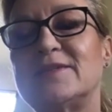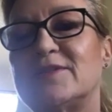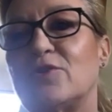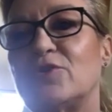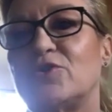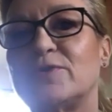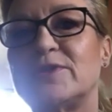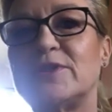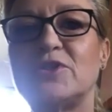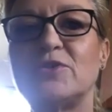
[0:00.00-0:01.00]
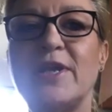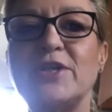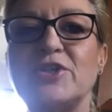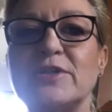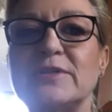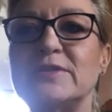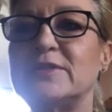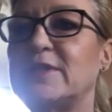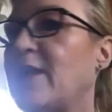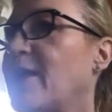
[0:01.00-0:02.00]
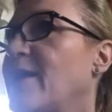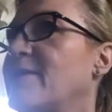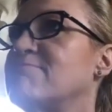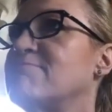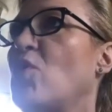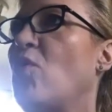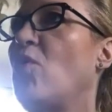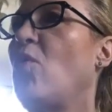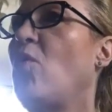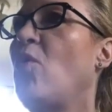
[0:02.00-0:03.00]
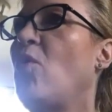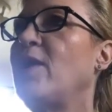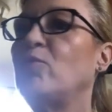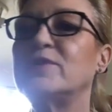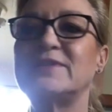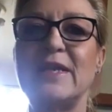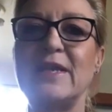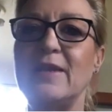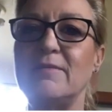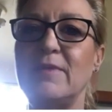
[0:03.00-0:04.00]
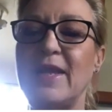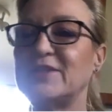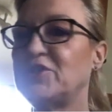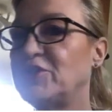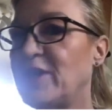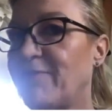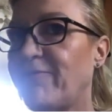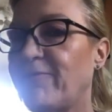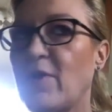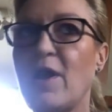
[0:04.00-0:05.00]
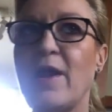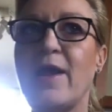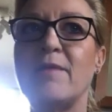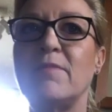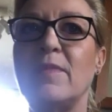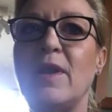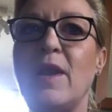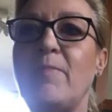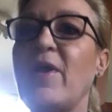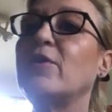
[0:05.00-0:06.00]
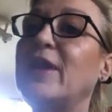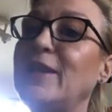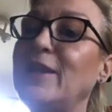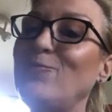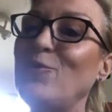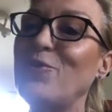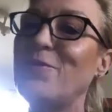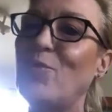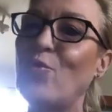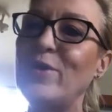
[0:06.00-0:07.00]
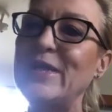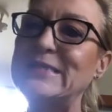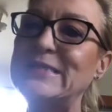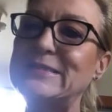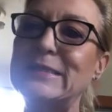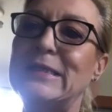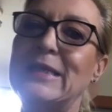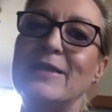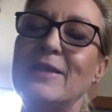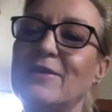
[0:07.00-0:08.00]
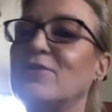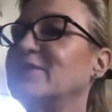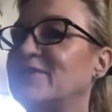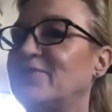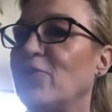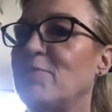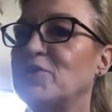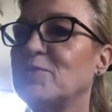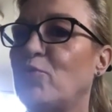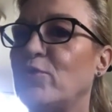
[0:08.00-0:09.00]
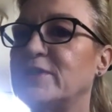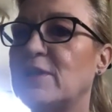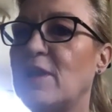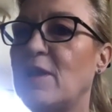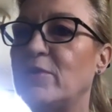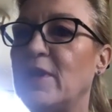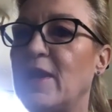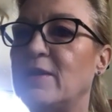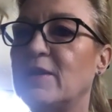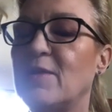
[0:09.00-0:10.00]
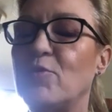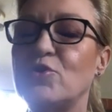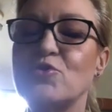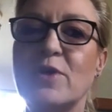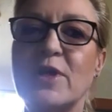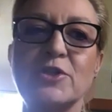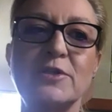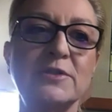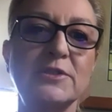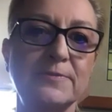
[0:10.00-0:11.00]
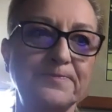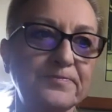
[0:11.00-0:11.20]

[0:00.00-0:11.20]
in social situations, or it was as a chef, about getting in with the boys, because it's very much a boys club and commercial kitchens.